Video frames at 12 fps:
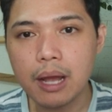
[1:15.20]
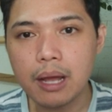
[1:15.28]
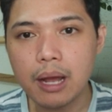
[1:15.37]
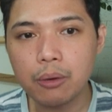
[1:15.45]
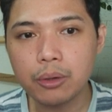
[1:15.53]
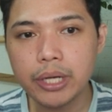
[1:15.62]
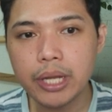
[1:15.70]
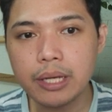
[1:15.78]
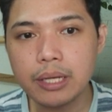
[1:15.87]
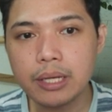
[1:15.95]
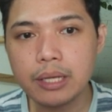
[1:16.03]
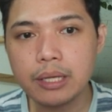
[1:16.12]

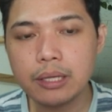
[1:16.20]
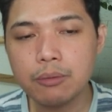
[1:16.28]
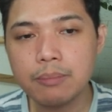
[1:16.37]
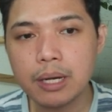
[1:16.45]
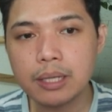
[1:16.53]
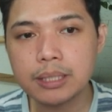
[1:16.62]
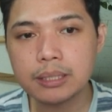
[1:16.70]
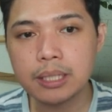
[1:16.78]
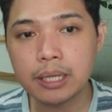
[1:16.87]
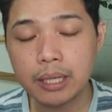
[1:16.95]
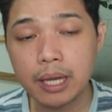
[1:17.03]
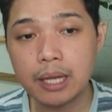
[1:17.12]
accordingly yung mga
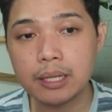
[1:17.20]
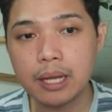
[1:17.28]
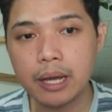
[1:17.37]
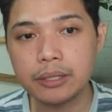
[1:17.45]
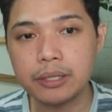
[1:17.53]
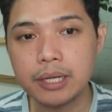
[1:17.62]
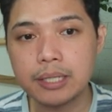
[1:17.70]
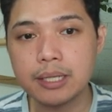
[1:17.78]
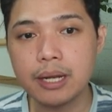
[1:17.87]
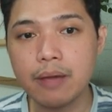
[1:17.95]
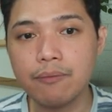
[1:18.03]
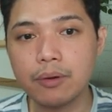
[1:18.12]
sasakyan either nasa
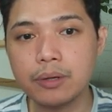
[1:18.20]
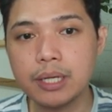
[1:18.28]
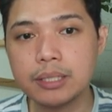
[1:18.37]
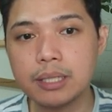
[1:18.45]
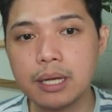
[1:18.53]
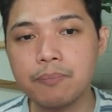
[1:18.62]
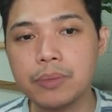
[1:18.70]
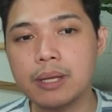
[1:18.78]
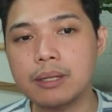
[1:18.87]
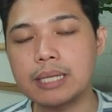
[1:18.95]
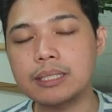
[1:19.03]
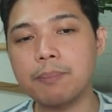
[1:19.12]
left or
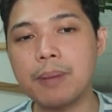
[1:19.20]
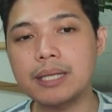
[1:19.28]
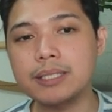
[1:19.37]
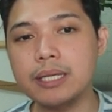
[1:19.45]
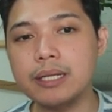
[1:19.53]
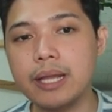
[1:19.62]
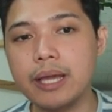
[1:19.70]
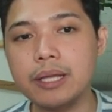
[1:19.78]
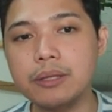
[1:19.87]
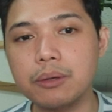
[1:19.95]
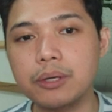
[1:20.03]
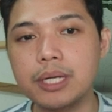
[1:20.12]
nasa passing lane
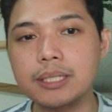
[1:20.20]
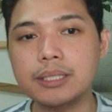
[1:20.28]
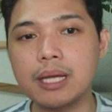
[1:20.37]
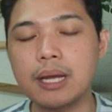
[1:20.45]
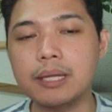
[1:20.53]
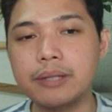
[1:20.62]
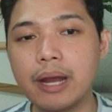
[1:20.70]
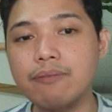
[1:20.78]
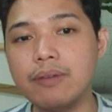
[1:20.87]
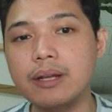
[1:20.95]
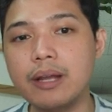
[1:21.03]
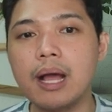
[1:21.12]
or nasa
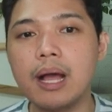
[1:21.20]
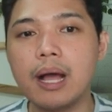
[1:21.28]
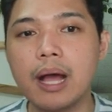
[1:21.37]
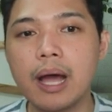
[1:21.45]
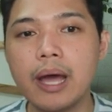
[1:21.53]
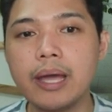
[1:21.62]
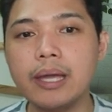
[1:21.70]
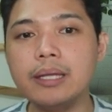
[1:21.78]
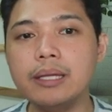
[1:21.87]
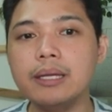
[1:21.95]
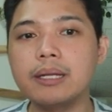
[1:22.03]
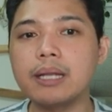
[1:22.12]
driving lane ay
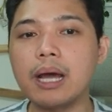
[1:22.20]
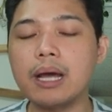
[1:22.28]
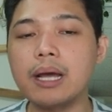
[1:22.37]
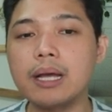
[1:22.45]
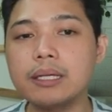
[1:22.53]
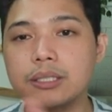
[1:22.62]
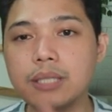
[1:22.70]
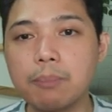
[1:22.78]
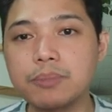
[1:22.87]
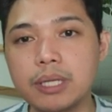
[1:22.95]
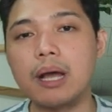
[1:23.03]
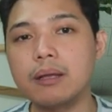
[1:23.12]
naka-stop
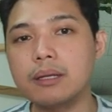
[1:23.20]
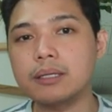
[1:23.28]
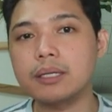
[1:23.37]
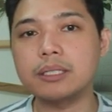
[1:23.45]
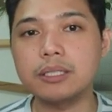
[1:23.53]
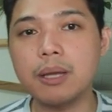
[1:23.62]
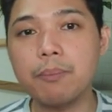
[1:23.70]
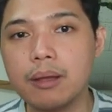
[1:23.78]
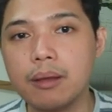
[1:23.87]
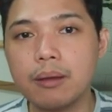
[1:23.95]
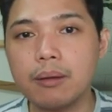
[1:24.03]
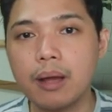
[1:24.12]
sila kasi
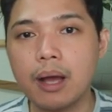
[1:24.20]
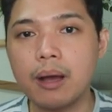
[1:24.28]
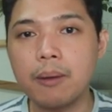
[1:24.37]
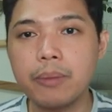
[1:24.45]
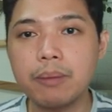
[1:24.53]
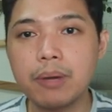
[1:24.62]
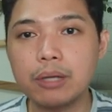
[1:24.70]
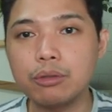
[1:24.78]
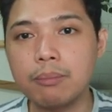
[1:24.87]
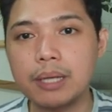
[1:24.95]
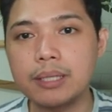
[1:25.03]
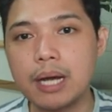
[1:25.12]
syempre may mga dumadaang